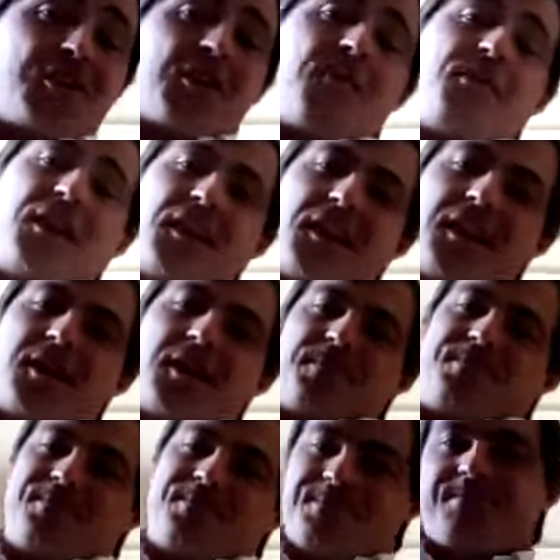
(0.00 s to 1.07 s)
a villa,
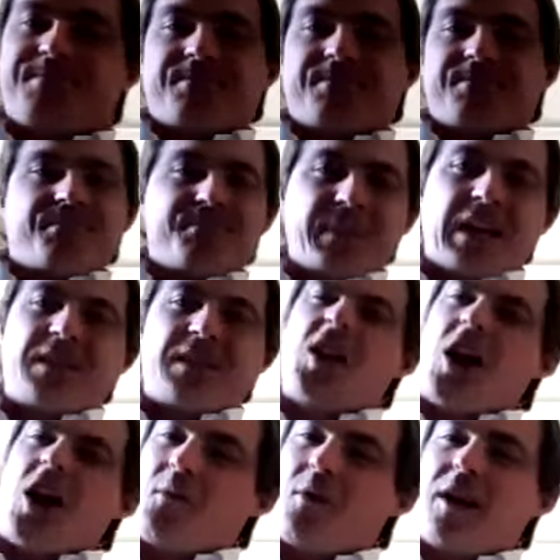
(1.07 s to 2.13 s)
it's
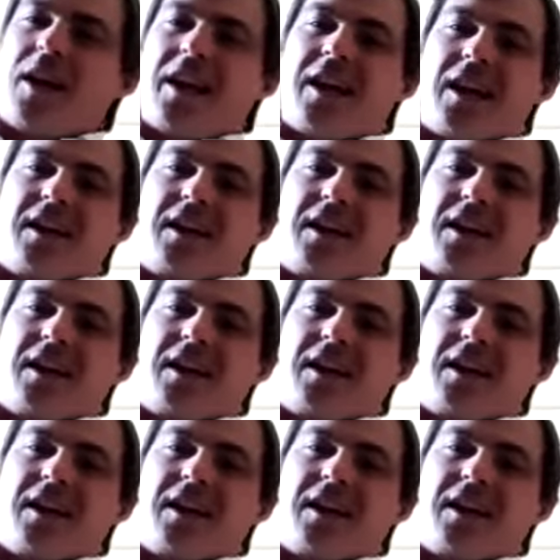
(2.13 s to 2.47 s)
not really